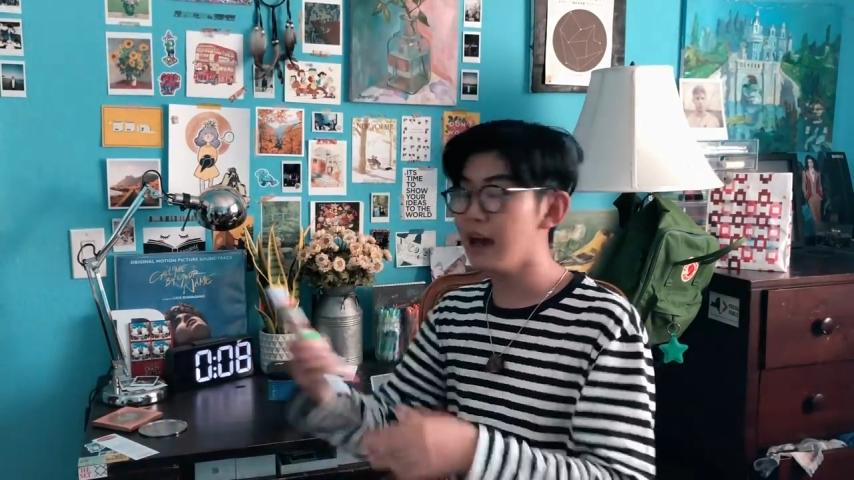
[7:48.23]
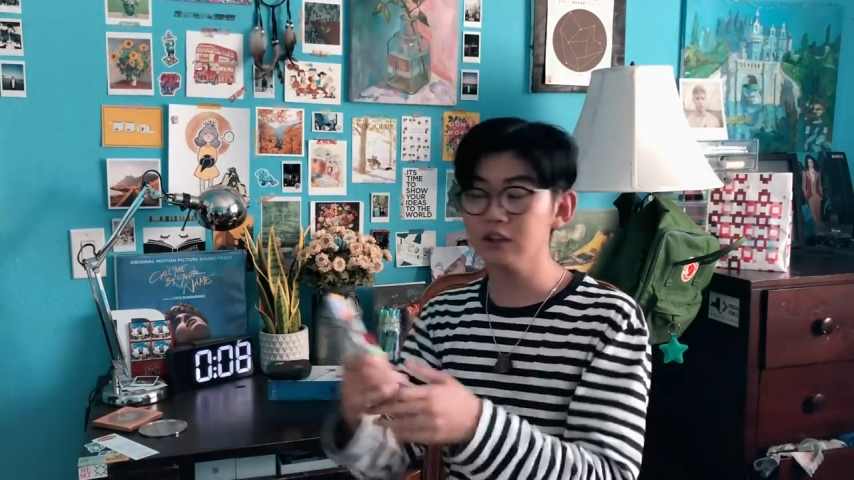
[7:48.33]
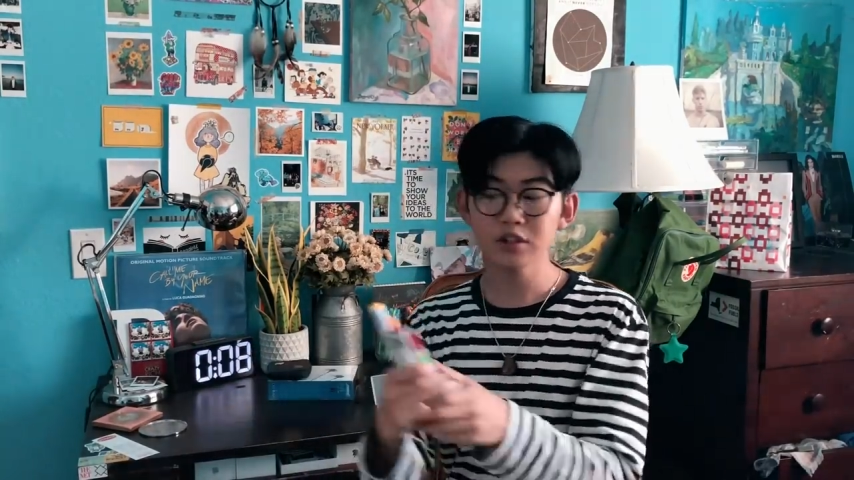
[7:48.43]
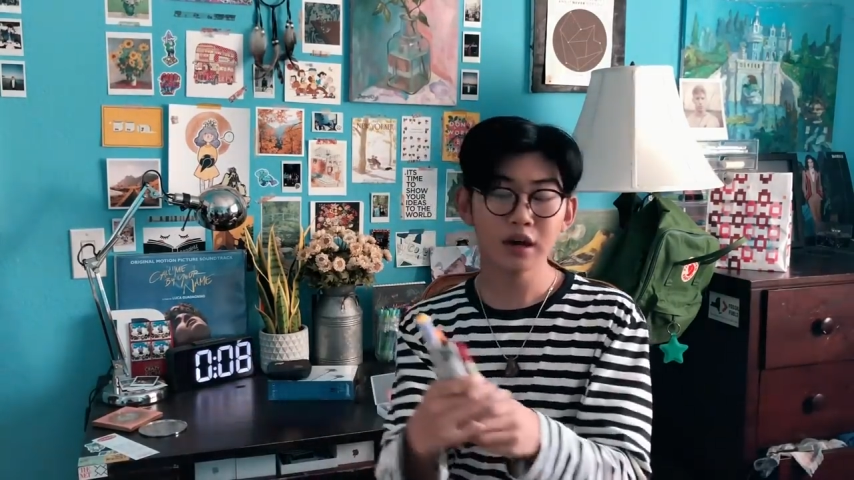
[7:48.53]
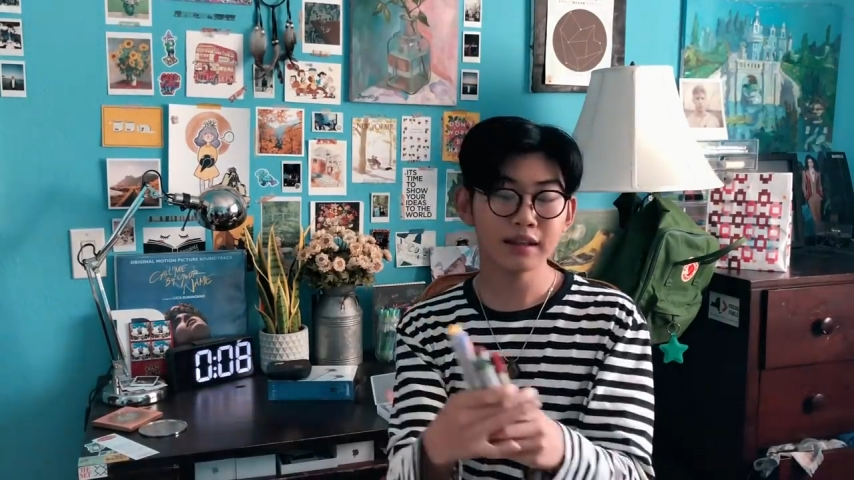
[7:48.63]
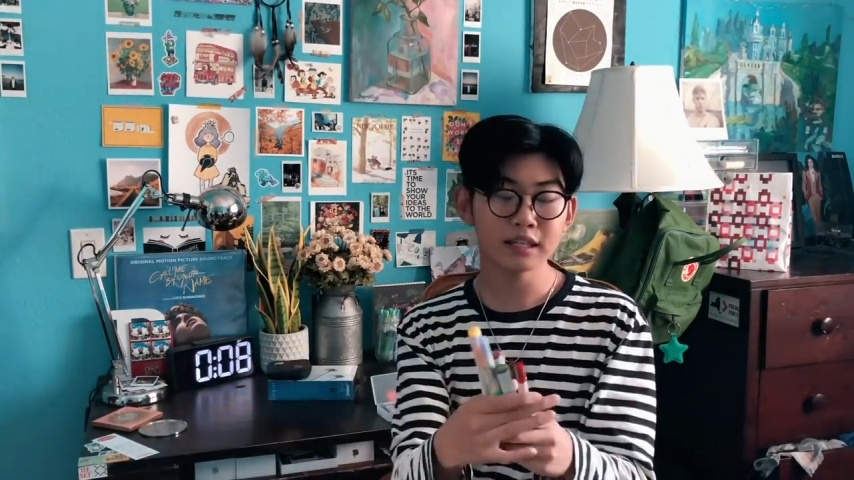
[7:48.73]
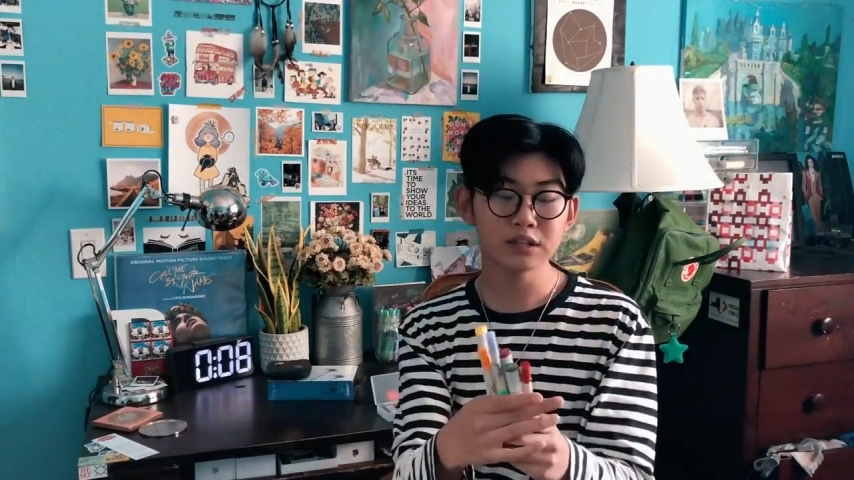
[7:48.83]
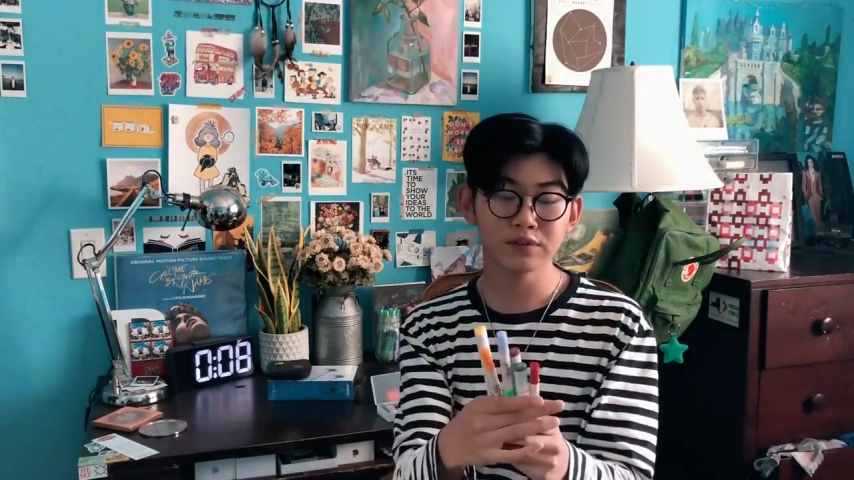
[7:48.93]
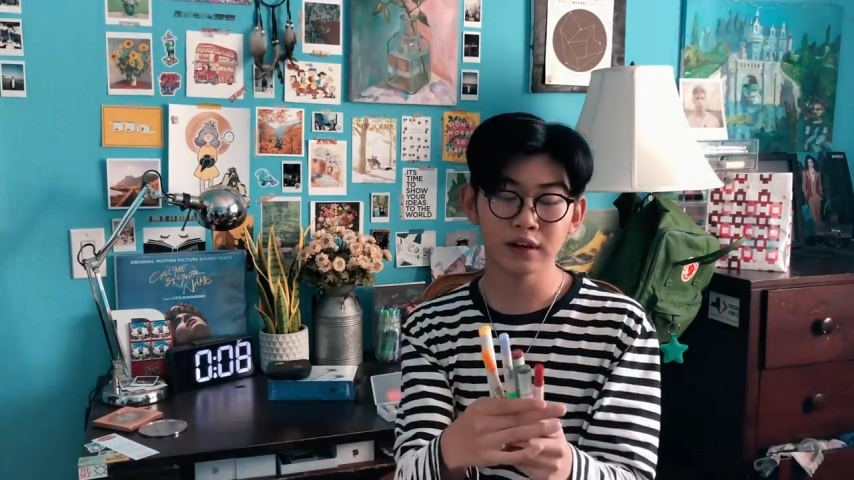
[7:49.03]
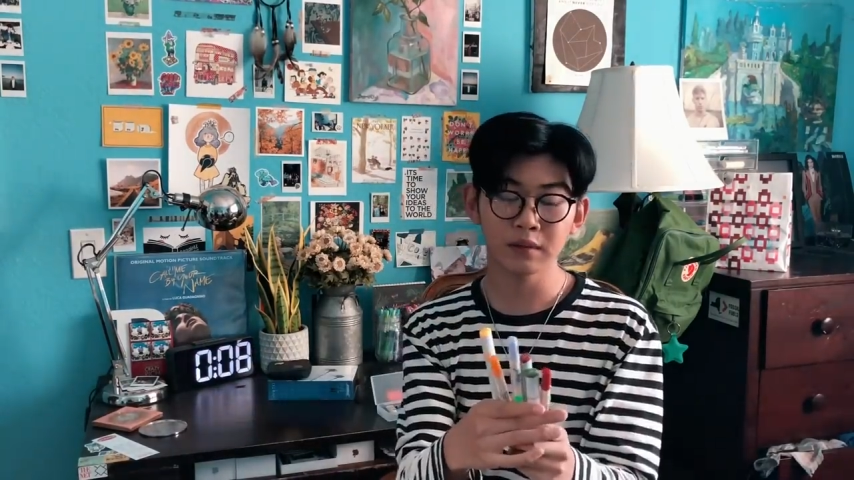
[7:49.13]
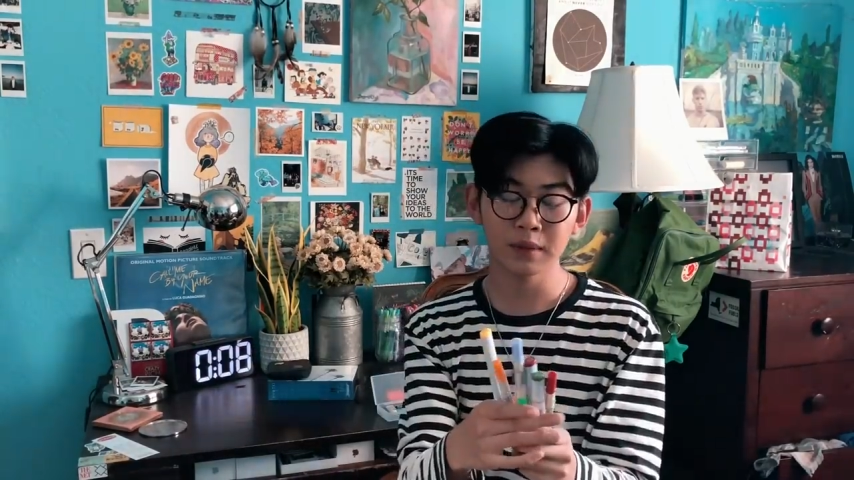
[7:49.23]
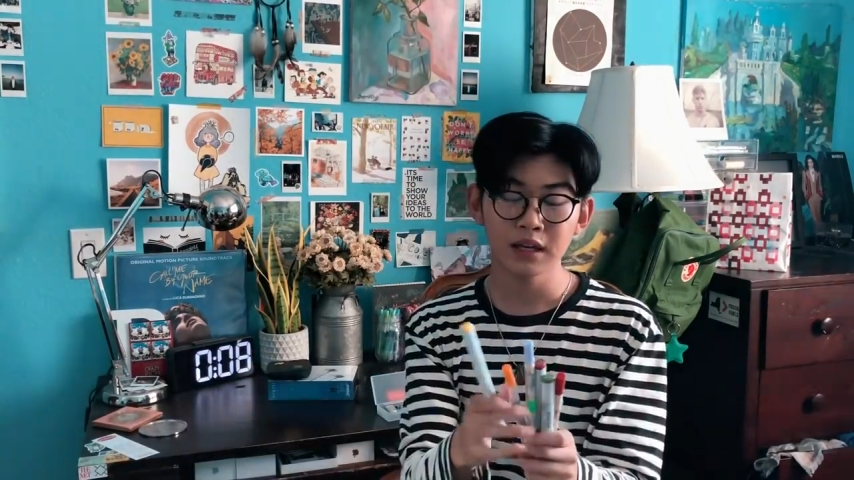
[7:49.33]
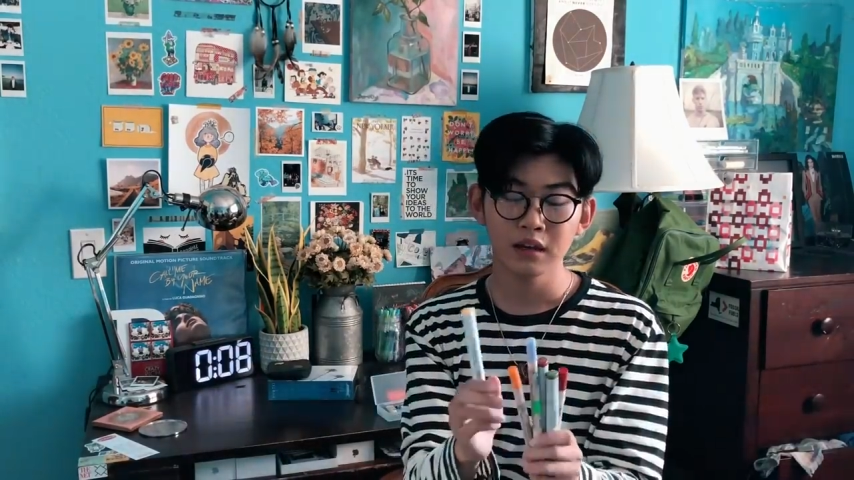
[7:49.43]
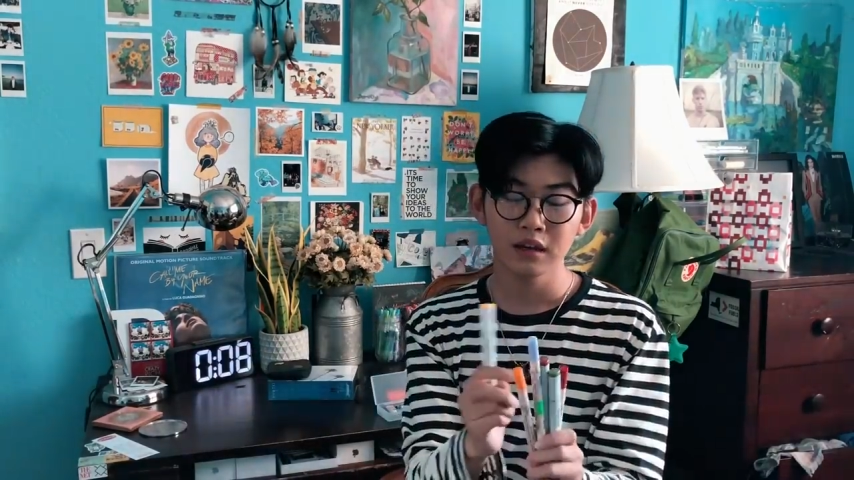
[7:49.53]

I also got these from